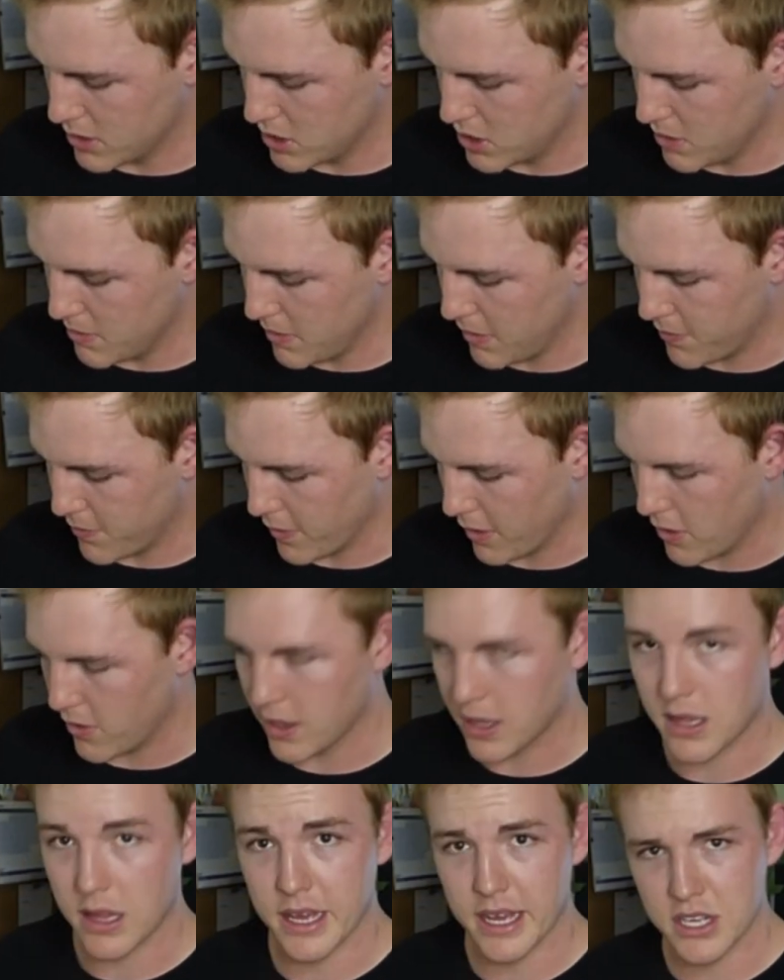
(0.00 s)
Shouldn't be
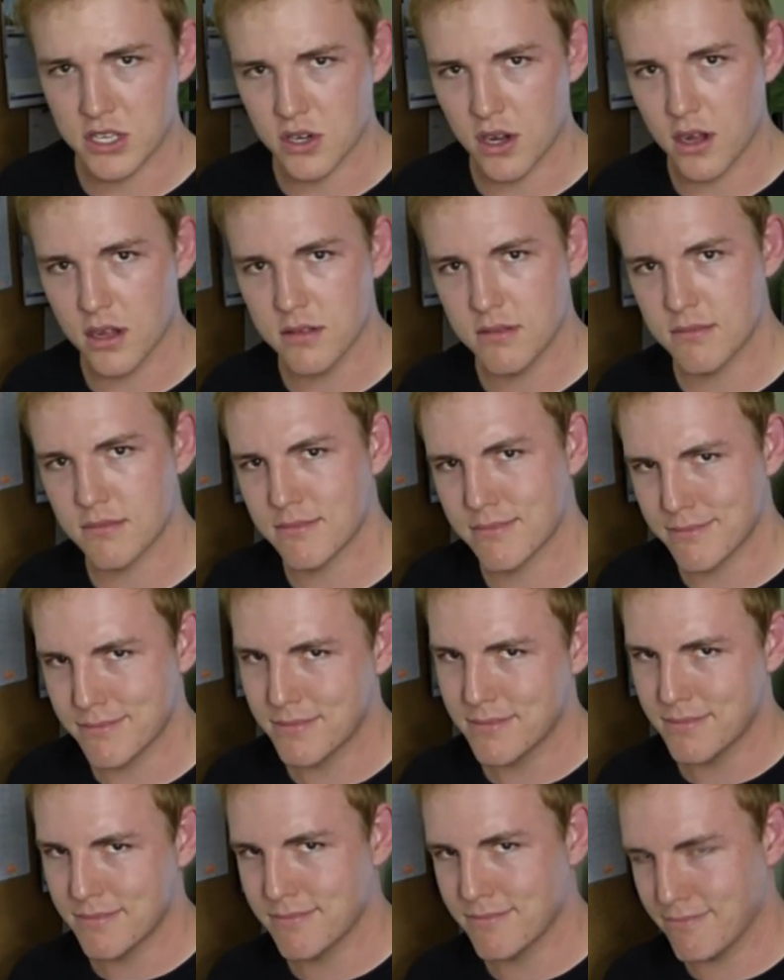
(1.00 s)
Fairy Clairchild.
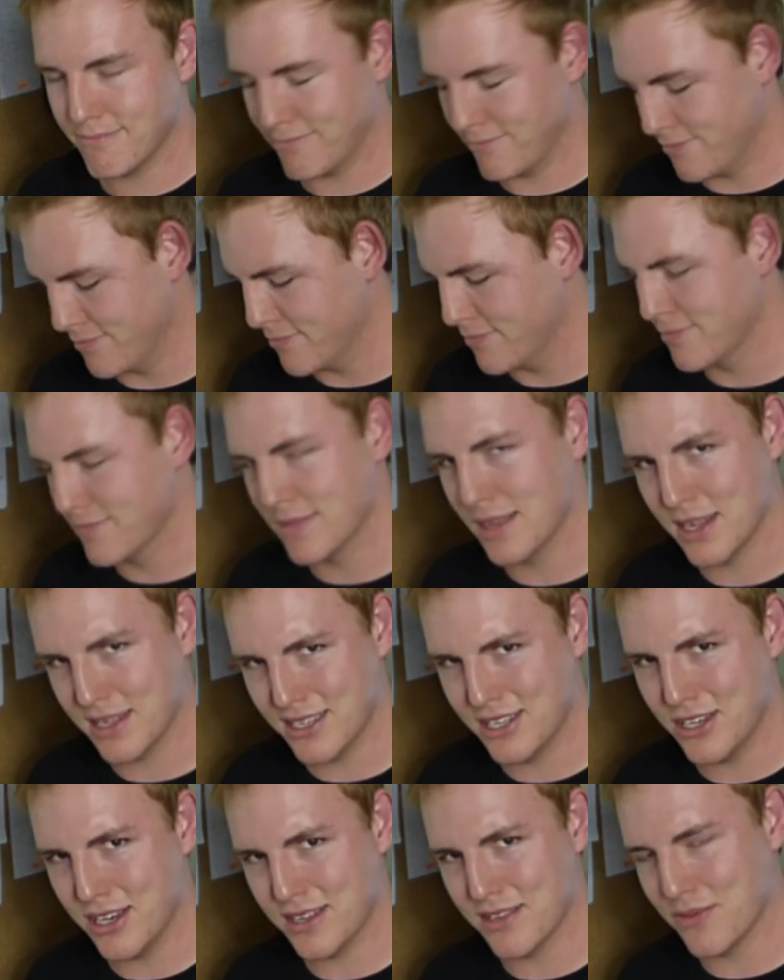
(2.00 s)

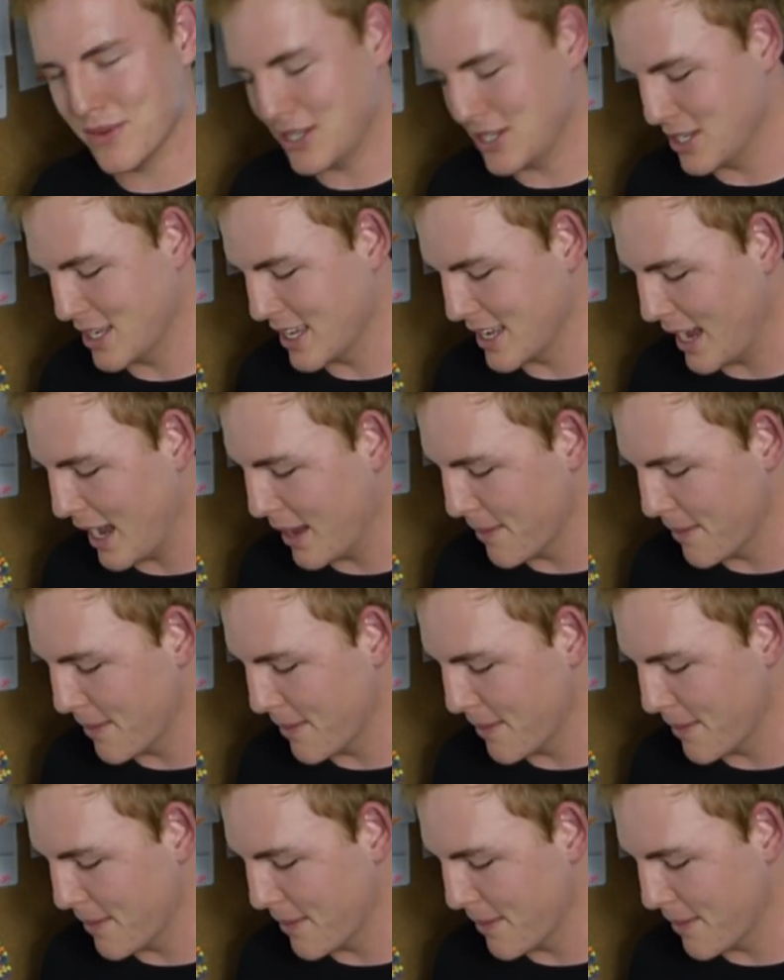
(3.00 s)
It's just switching your